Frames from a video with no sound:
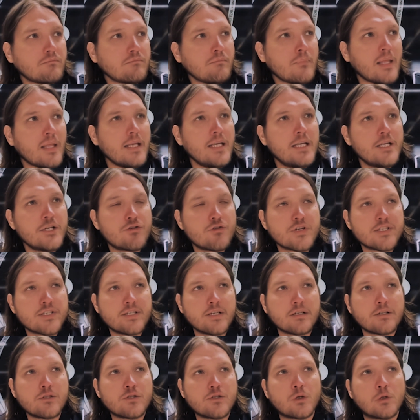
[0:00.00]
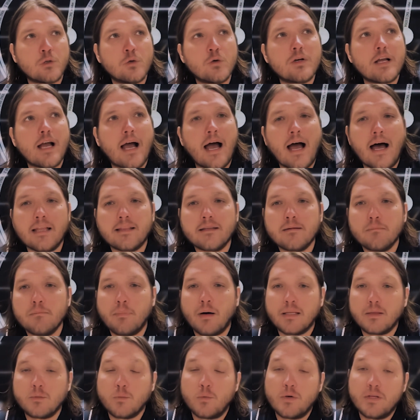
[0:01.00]
interesting to look at.
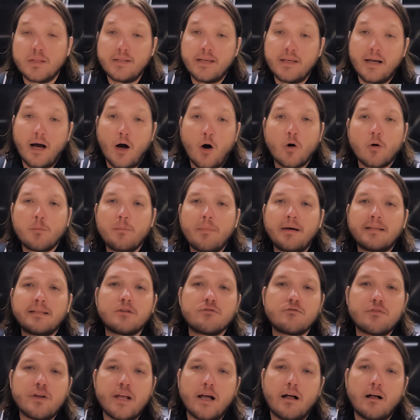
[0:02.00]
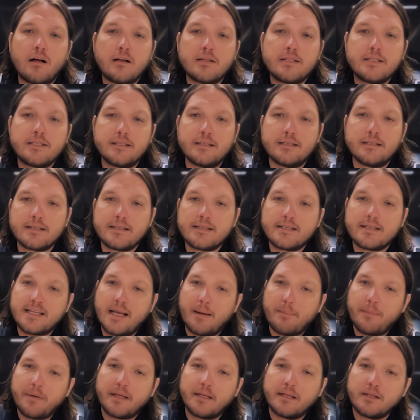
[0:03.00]
But with the augmented reality
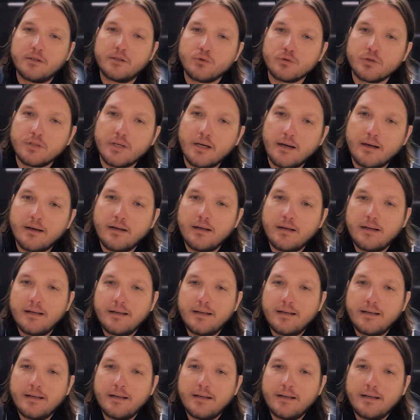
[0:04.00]
stepping into the